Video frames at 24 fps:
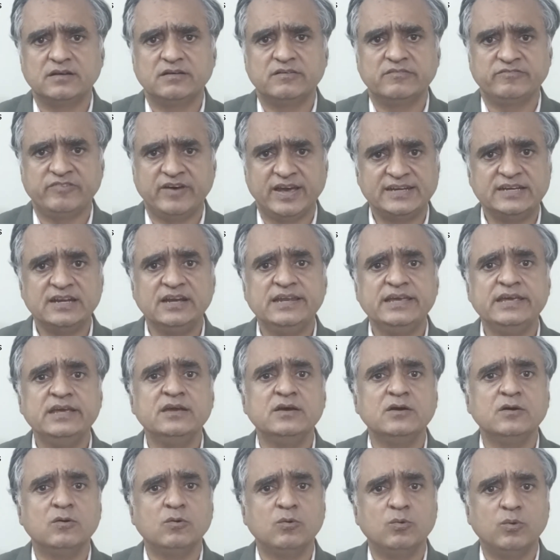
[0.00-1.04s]

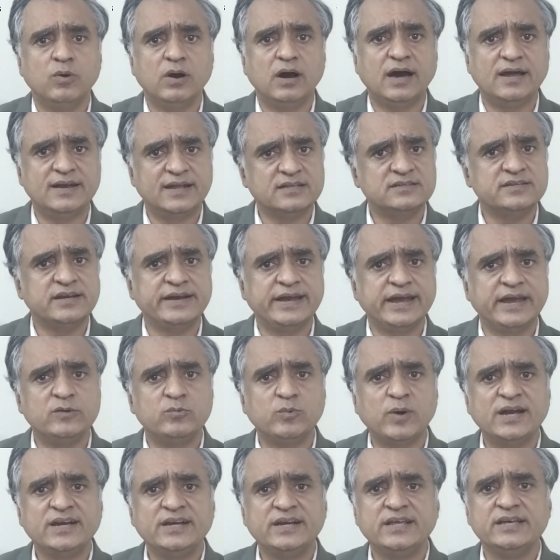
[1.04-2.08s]
Finally, another
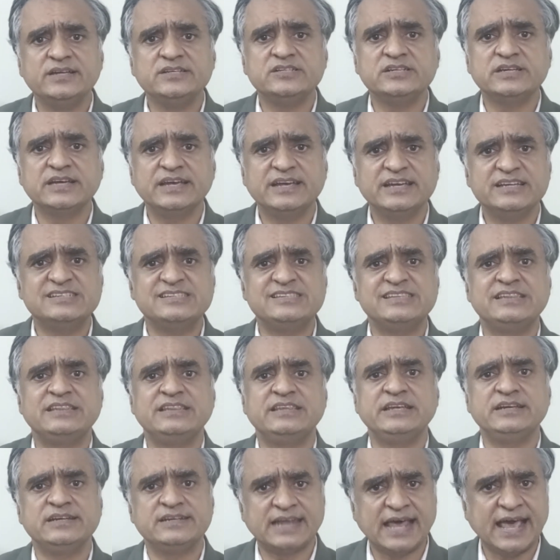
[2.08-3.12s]
advantage is
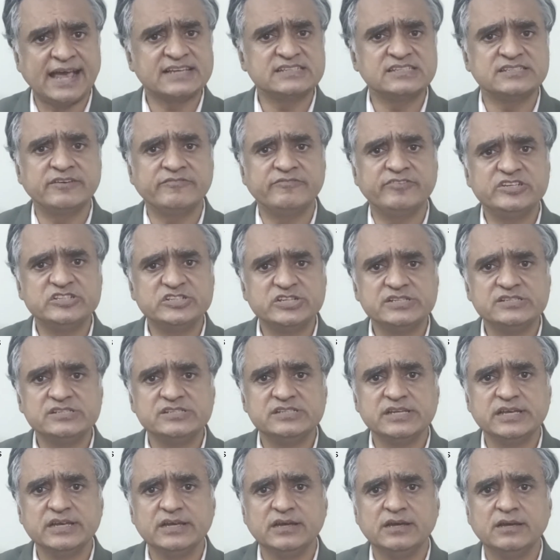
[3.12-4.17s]
the tax
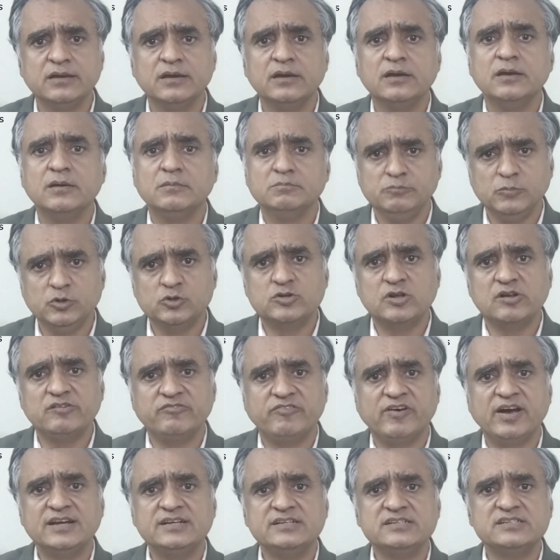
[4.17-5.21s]
efficiency. Mutual
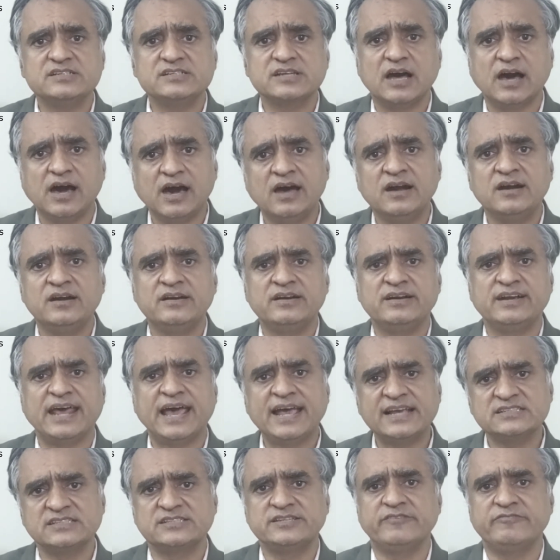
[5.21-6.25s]
funds are
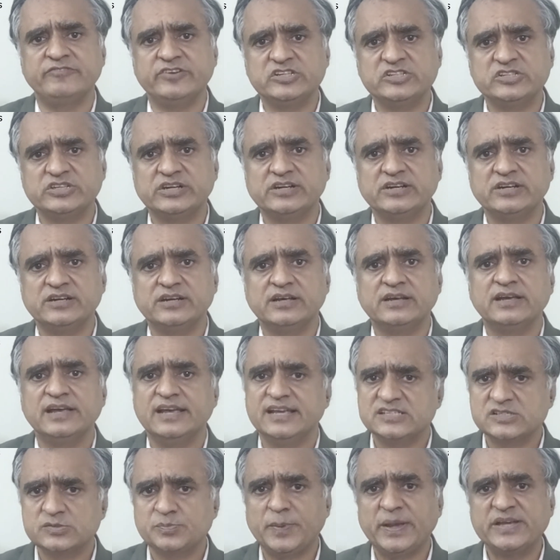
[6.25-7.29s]
tax efficient,
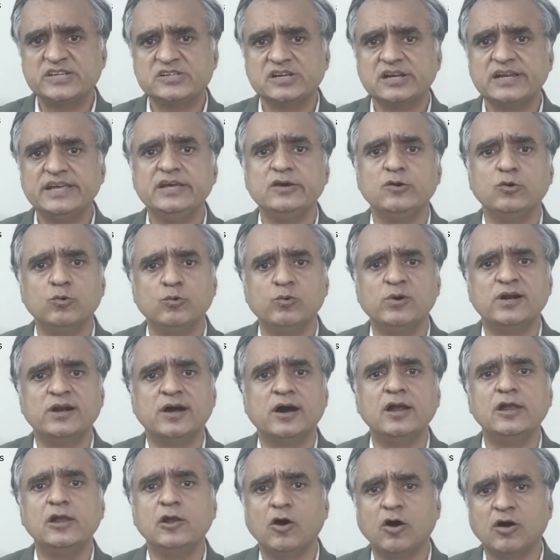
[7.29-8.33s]
especially over
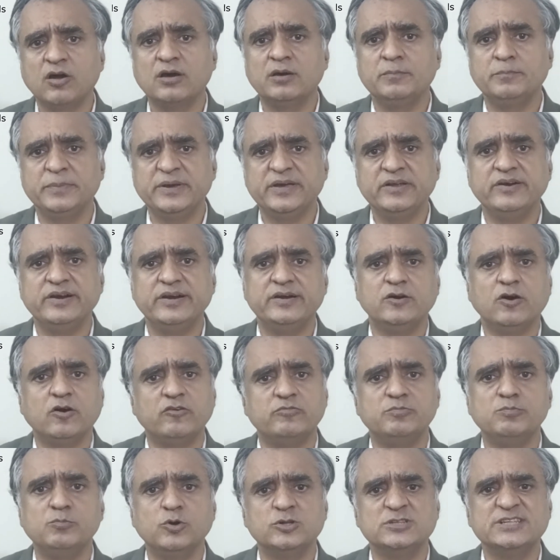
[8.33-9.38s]
a longer period
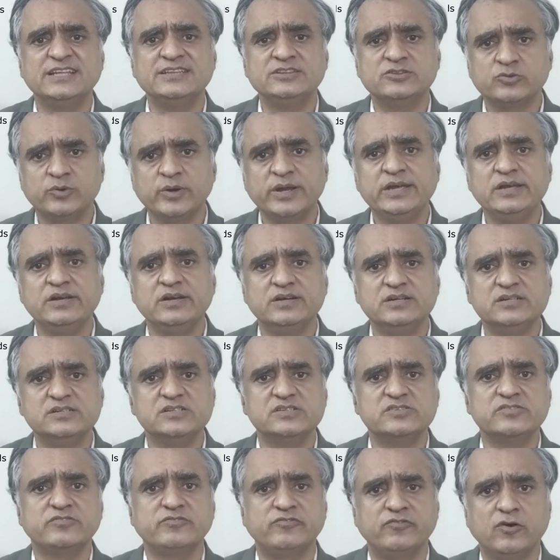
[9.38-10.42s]
of more than 3
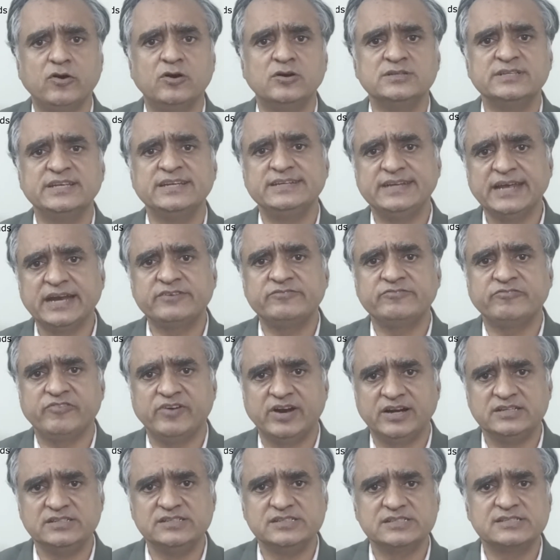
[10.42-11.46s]
years for the debt
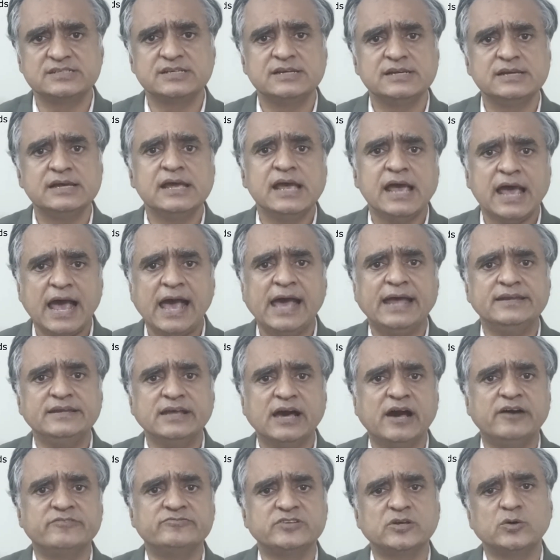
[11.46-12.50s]
funds and
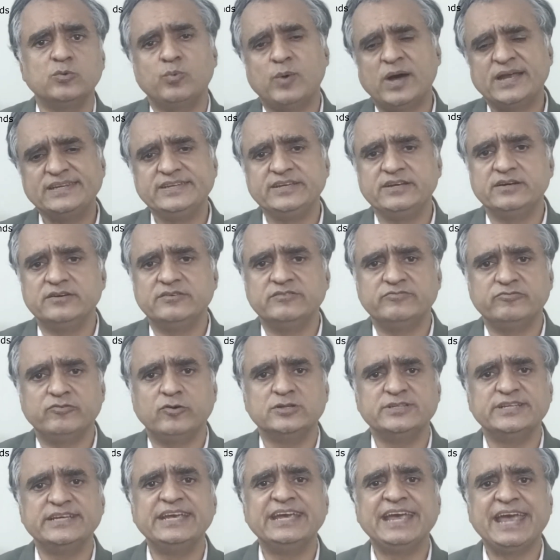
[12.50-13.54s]
after 1 year
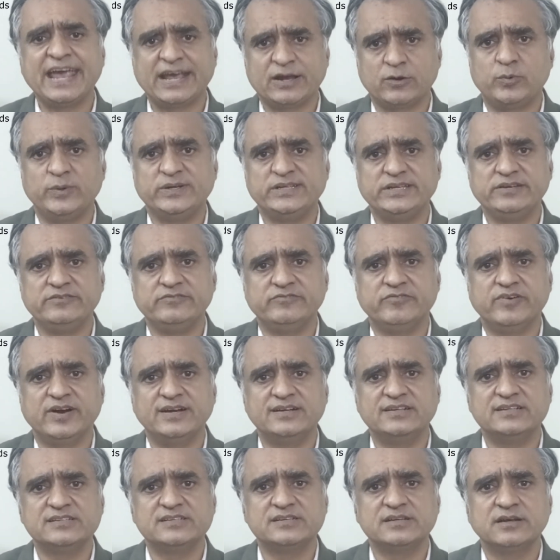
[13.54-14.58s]
for the equity
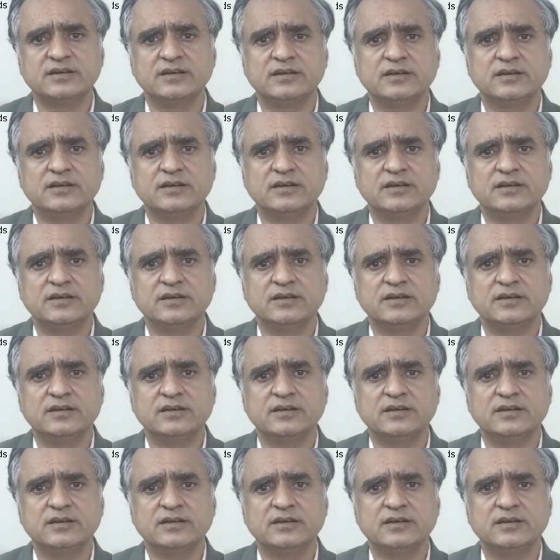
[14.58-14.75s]
funds.